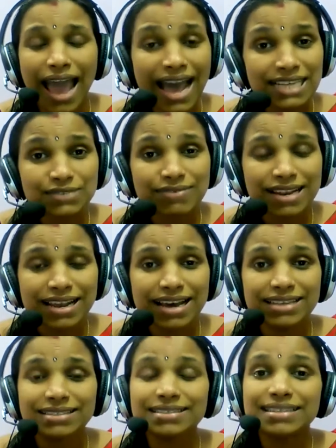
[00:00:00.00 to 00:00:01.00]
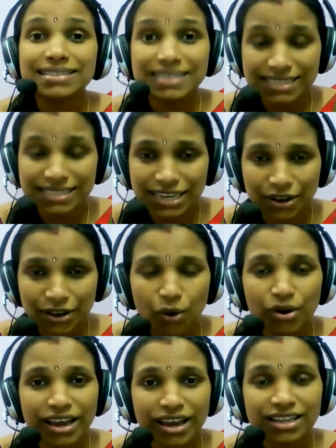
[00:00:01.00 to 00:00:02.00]
as well as the sensory
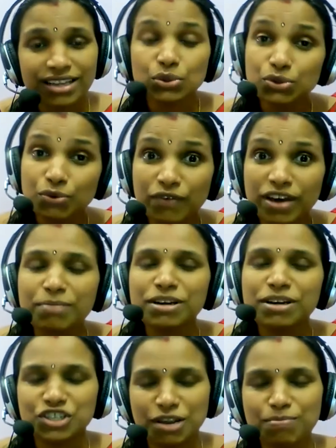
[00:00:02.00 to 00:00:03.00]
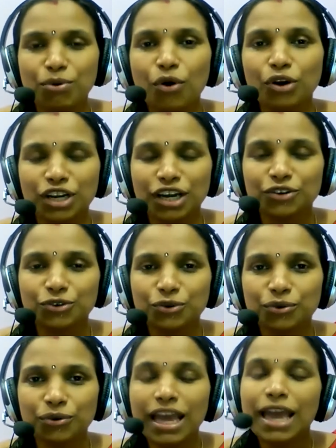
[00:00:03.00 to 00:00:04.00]
organs, also very much important
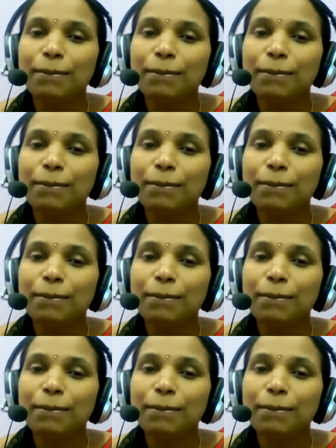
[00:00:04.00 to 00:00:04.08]
to